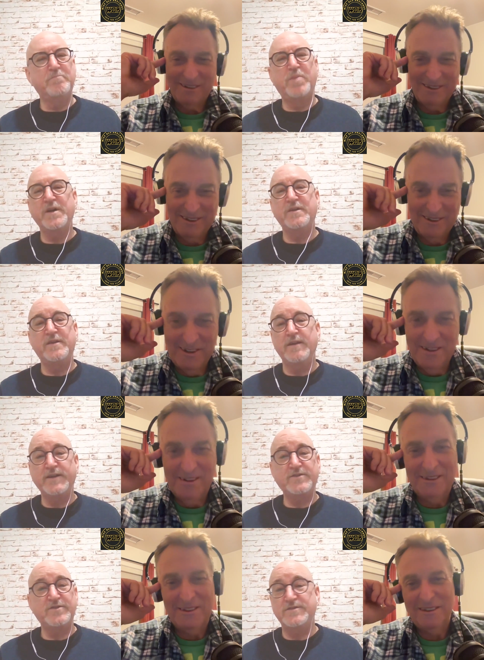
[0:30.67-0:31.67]
Speaker 1: uh, buddy, the
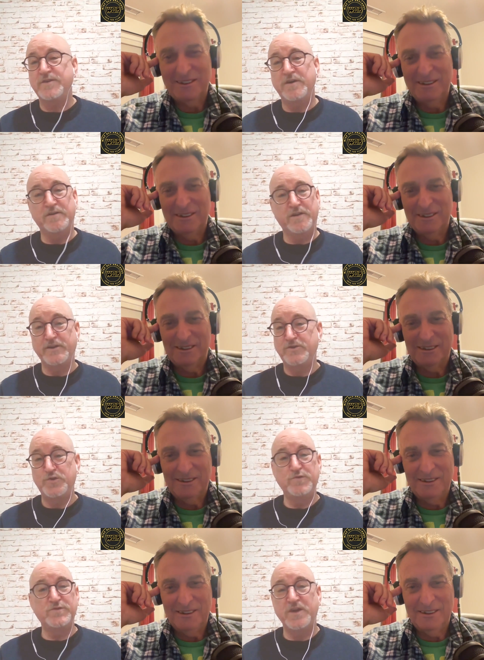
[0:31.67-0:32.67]
election's on like
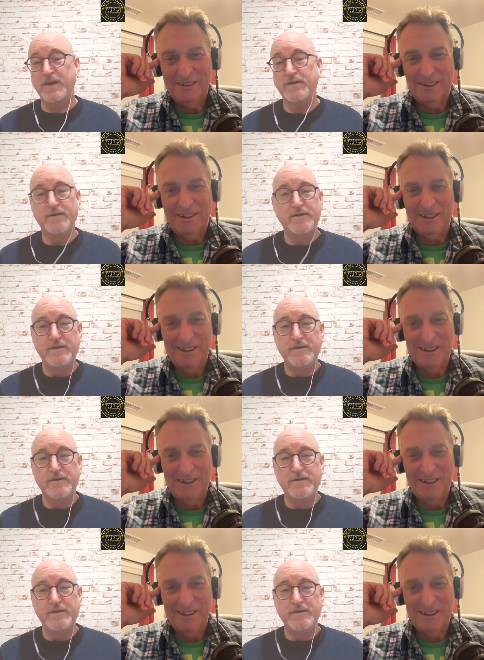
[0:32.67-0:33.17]
Tuesday. Yeah.